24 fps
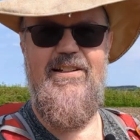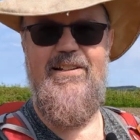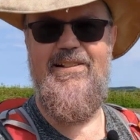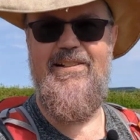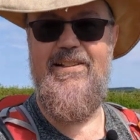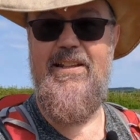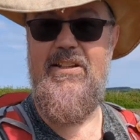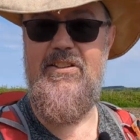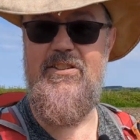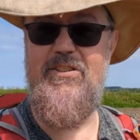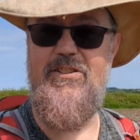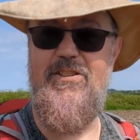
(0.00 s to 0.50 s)

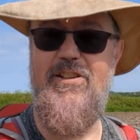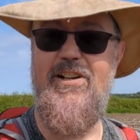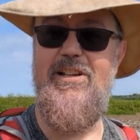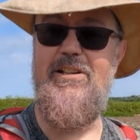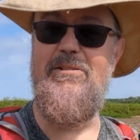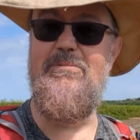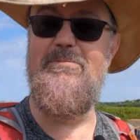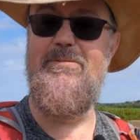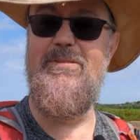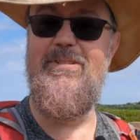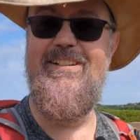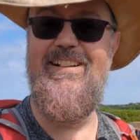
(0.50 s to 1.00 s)
That's a
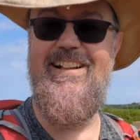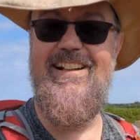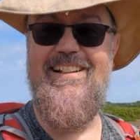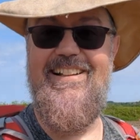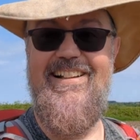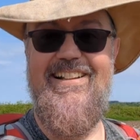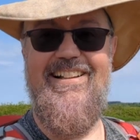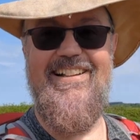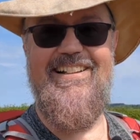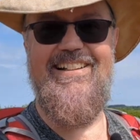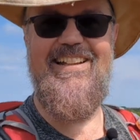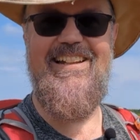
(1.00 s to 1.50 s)
triumph.
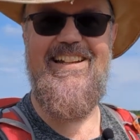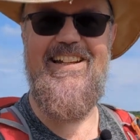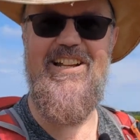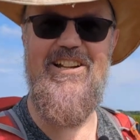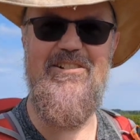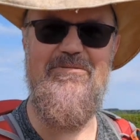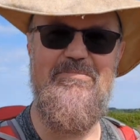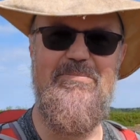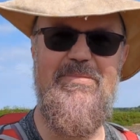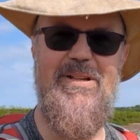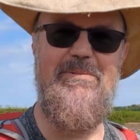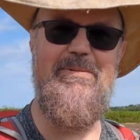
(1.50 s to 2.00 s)
Getting up,
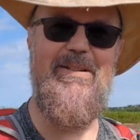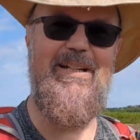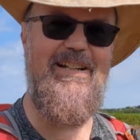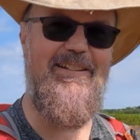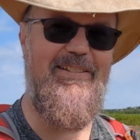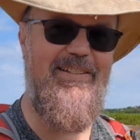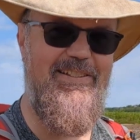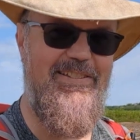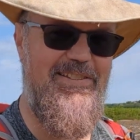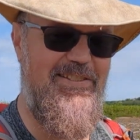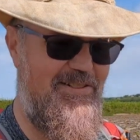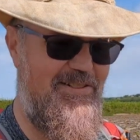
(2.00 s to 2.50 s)
coming out, that's a